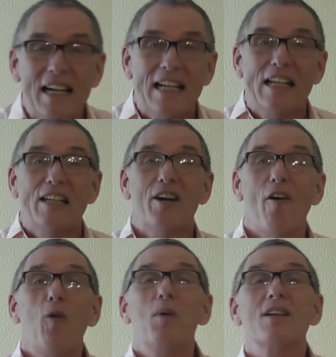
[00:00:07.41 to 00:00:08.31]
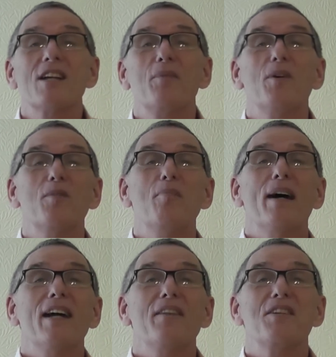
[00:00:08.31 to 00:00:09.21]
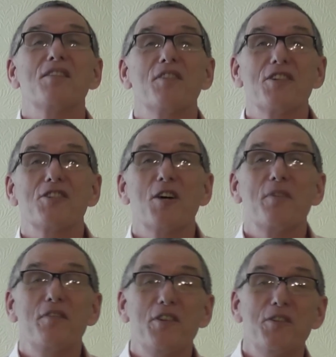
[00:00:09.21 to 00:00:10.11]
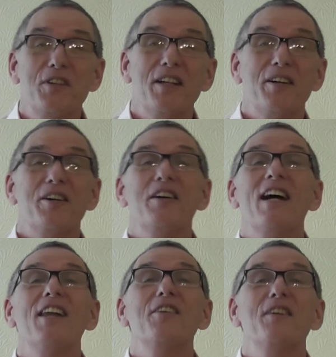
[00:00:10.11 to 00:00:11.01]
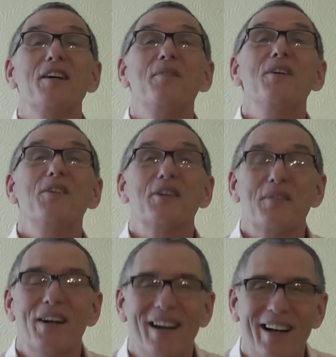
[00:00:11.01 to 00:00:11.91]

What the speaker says: And when I say welcome back, if it's the first time you viewed it, hello and welcome.